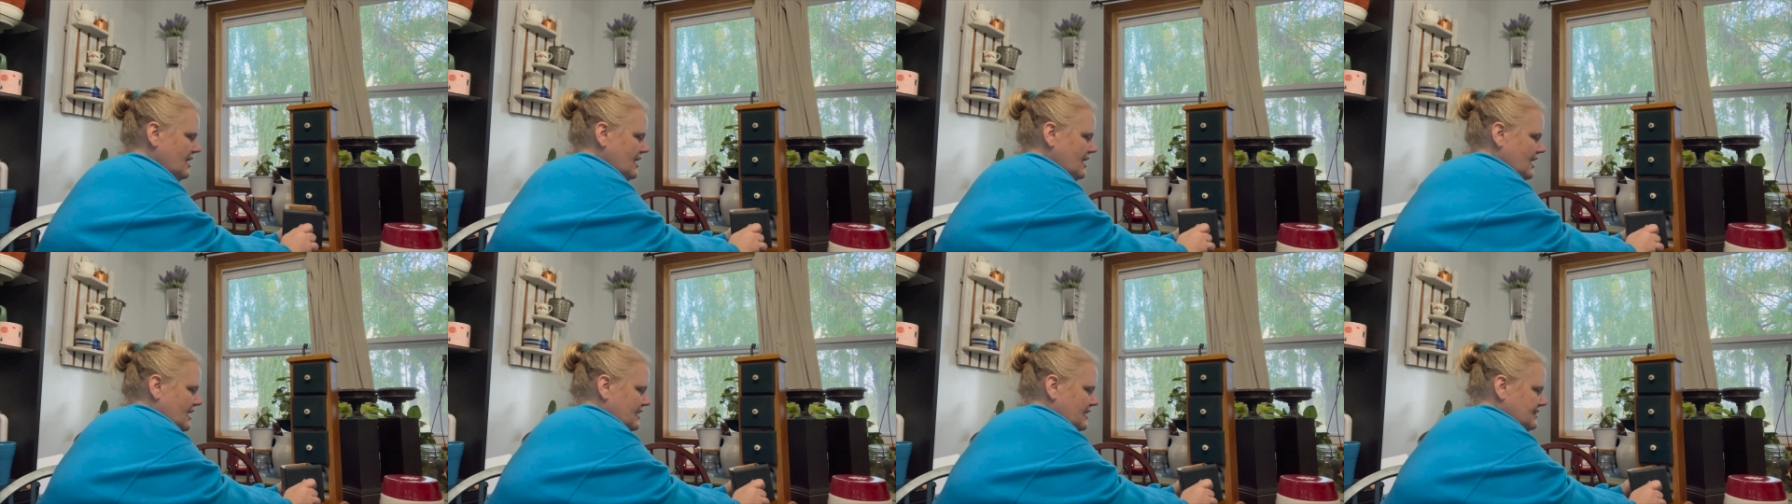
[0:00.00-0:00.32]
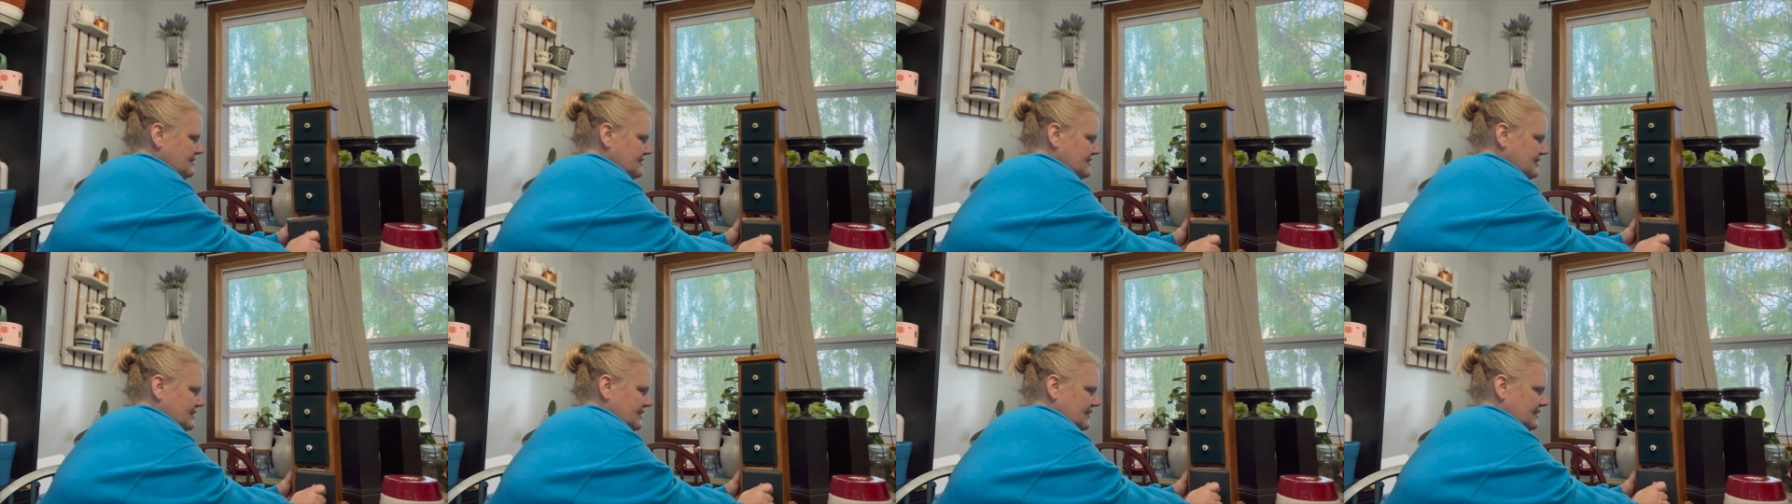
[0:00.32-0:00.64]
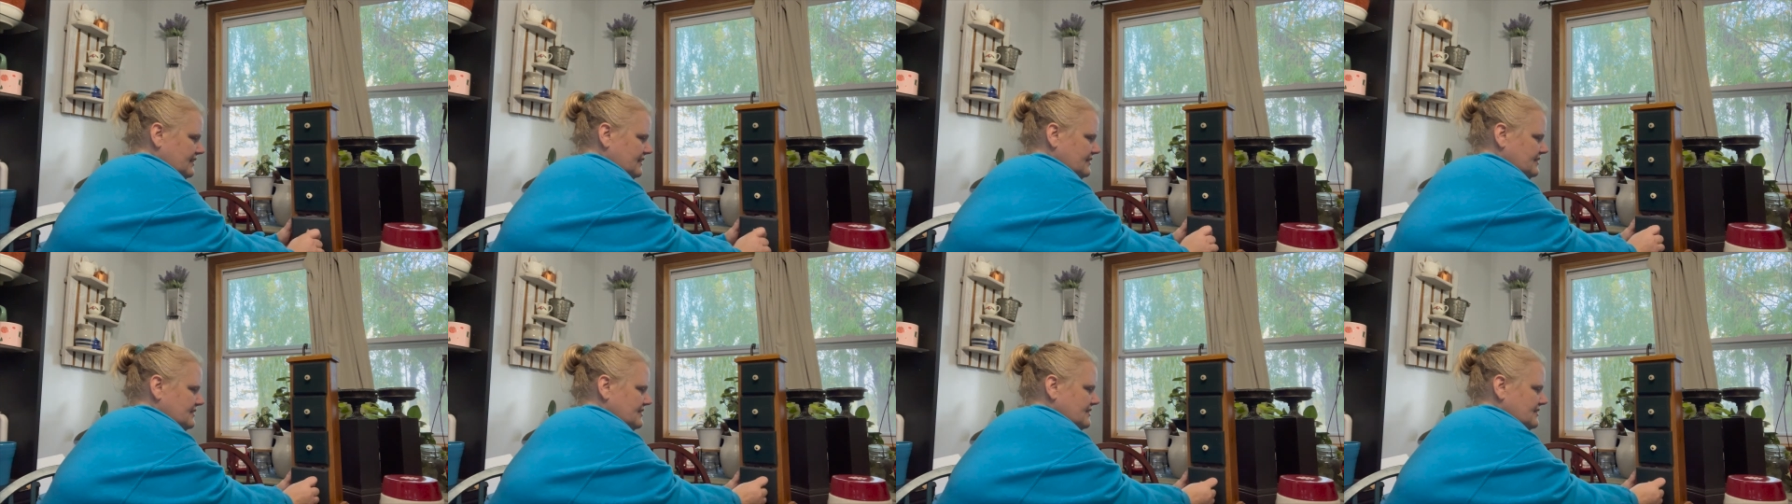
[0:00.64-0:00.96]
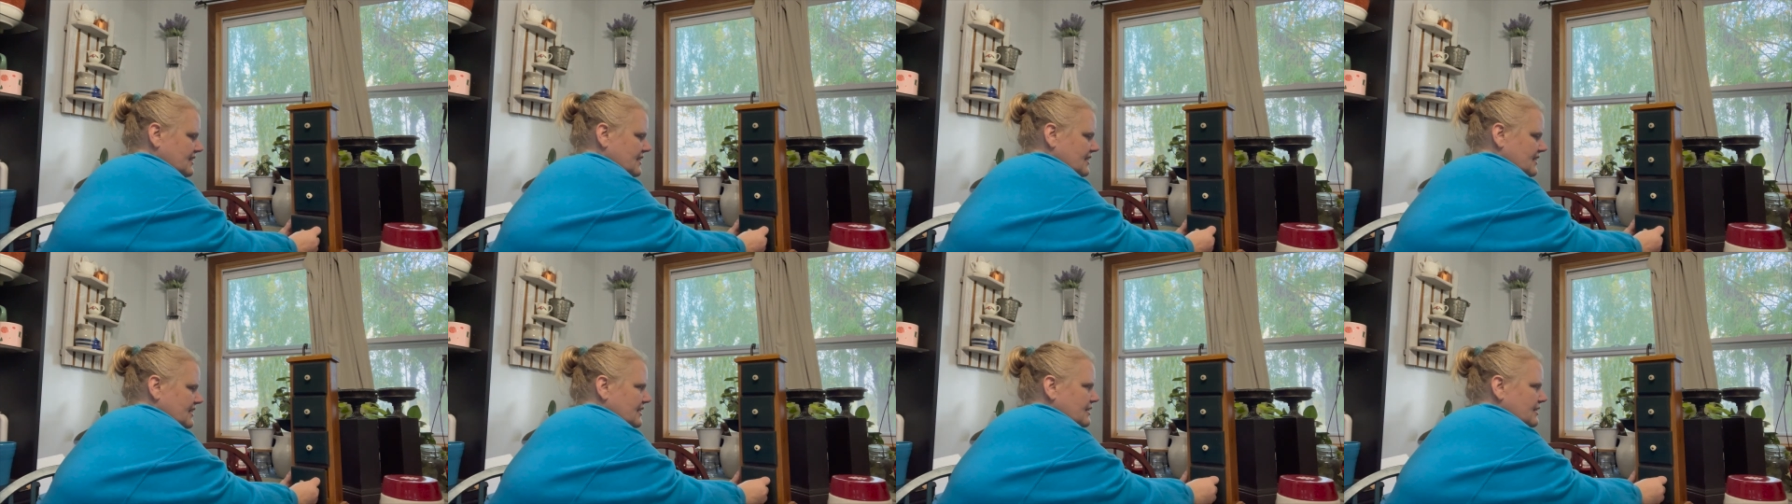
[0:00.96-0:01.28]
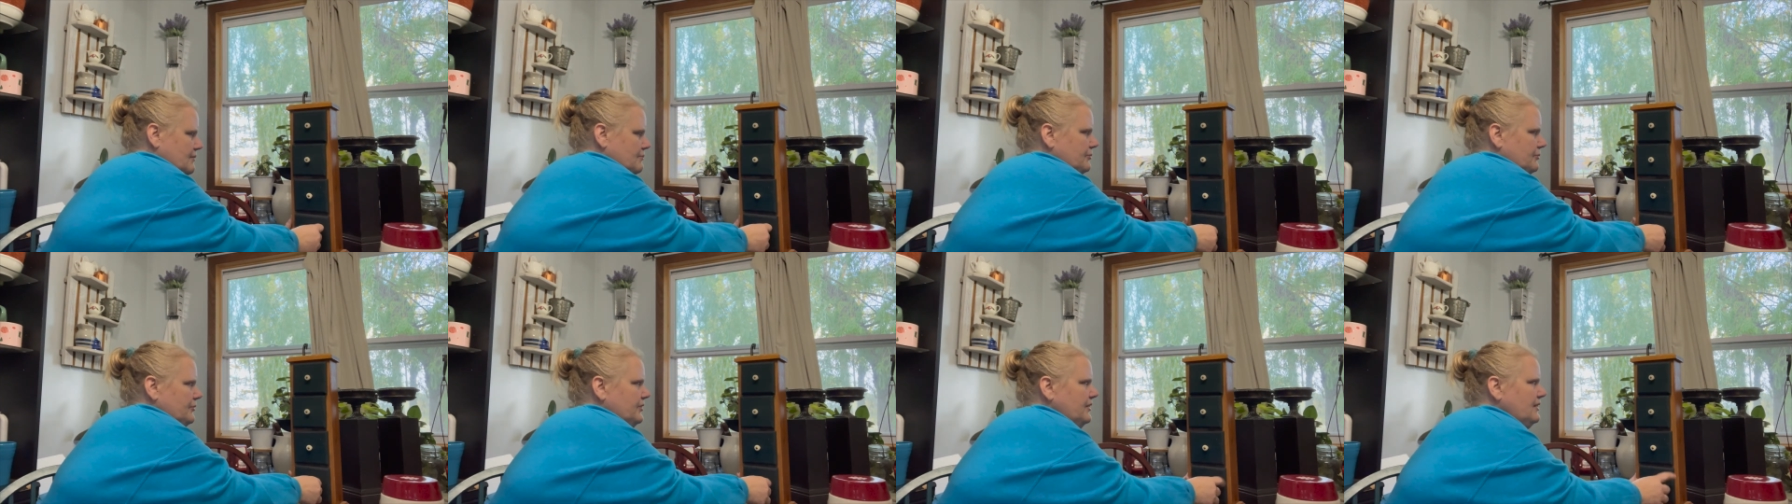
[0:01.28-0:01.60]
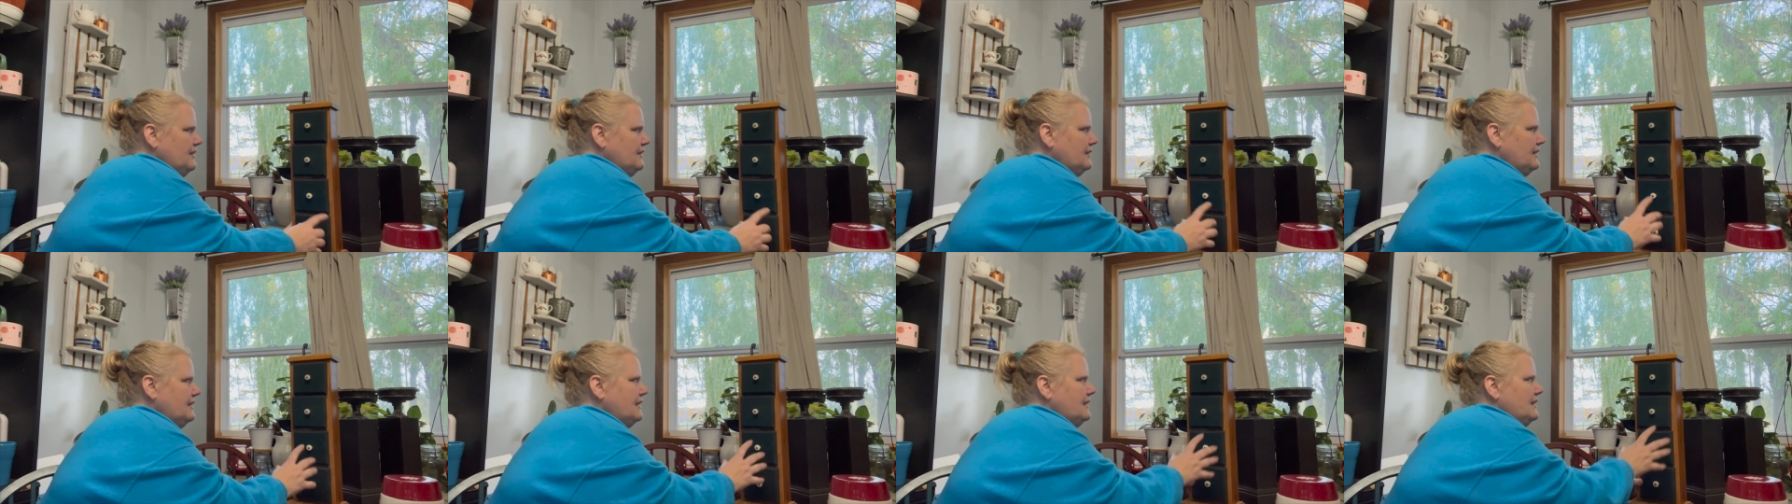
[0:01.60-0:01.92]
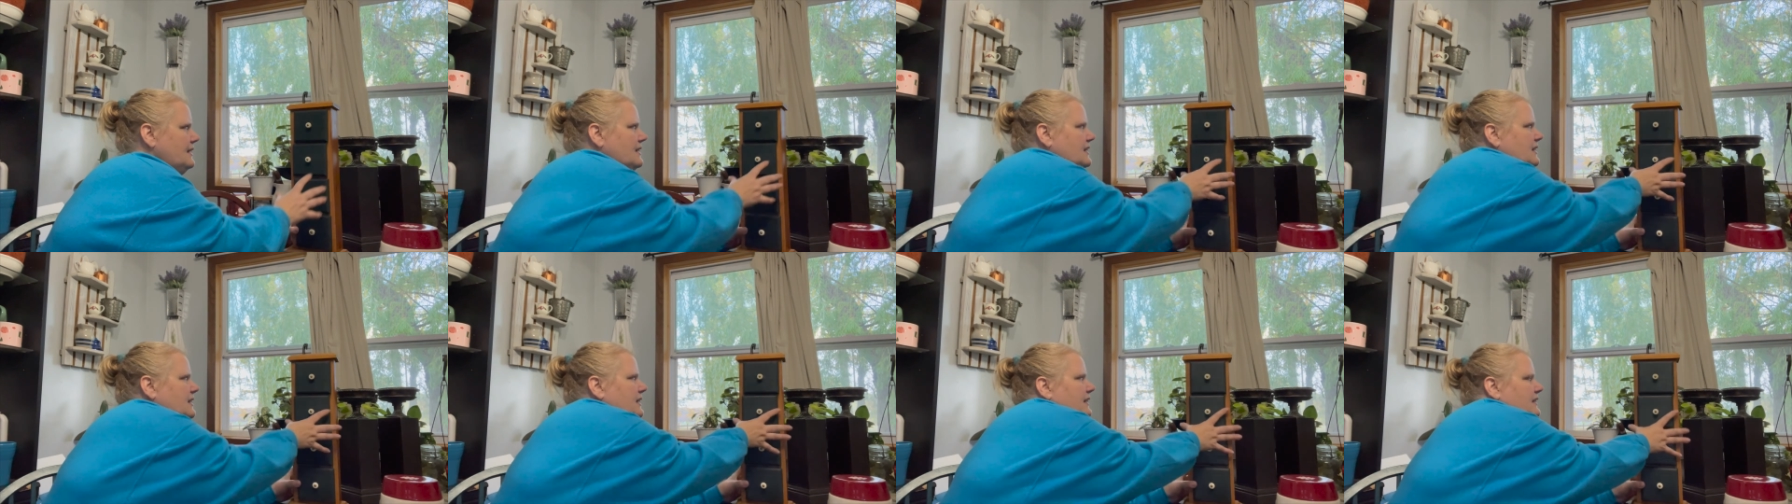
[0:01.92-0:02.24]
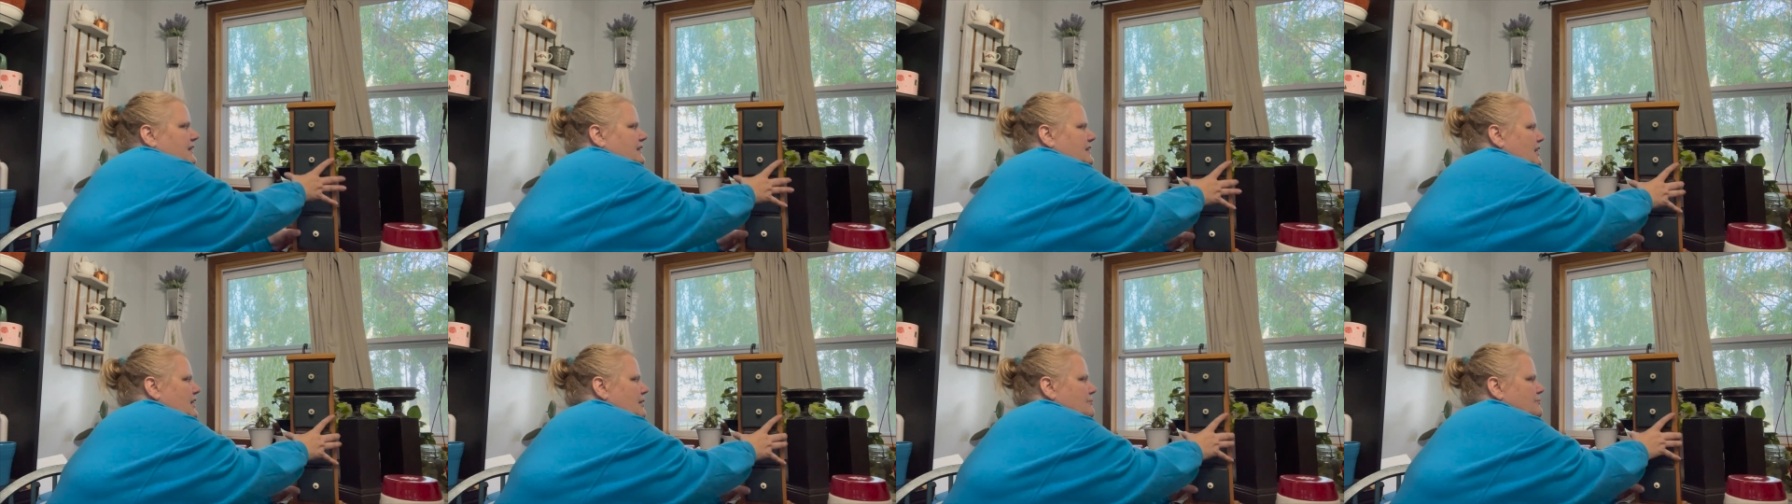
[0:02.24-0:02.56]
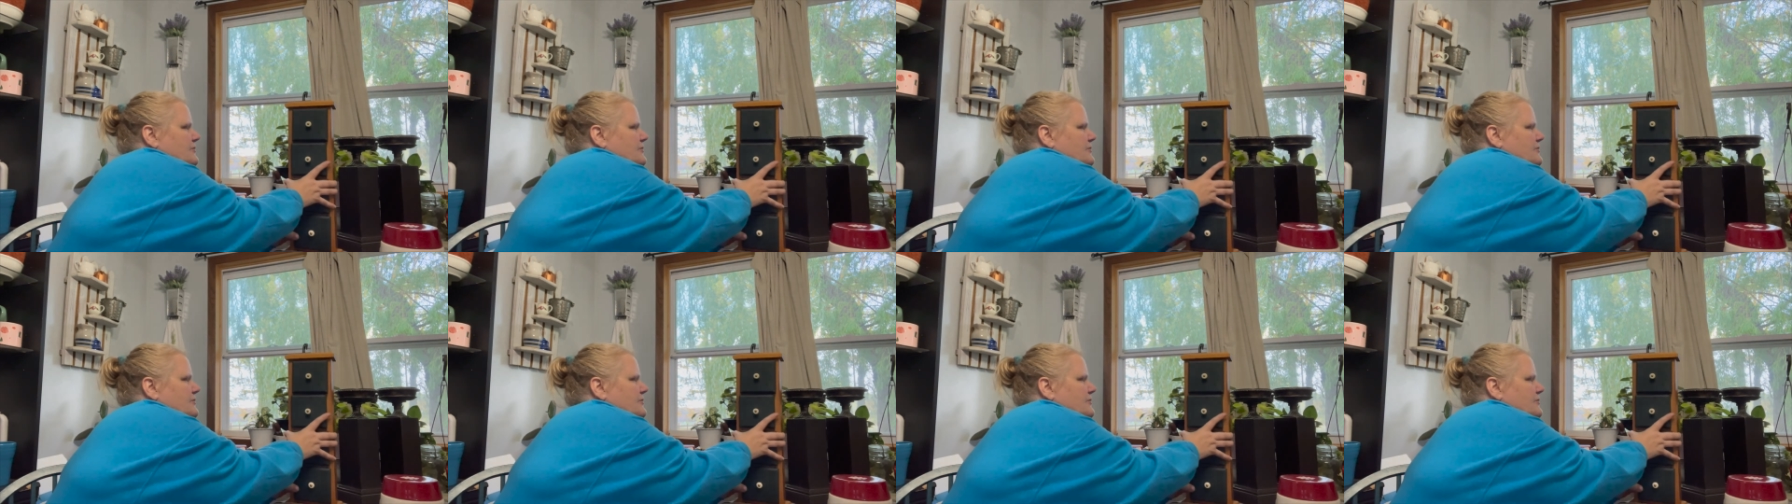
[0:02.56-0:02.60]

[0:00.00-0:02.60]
It needs completely cleaned up,